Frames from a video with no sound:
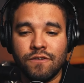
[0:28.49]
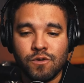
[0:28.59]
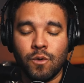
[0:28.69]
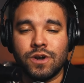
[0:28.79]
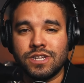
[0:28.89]
Of
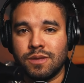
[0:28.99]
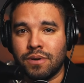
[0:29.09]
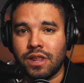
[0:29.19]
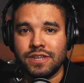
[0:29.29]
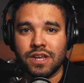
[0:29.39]
course, the
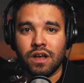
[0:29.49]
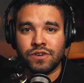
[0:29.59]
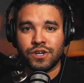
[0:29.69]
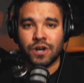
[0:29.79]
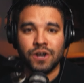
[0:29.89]
police
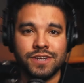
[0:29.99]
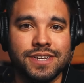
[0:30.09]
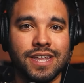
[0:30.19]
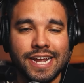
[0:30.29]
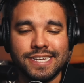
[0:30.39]
officer turns
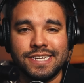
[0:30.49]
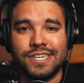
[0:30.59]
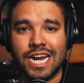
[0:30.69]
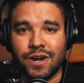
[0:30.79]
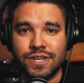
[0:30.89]
his lights and
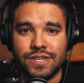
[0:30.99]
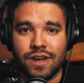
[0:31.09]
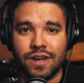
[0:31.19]
sirens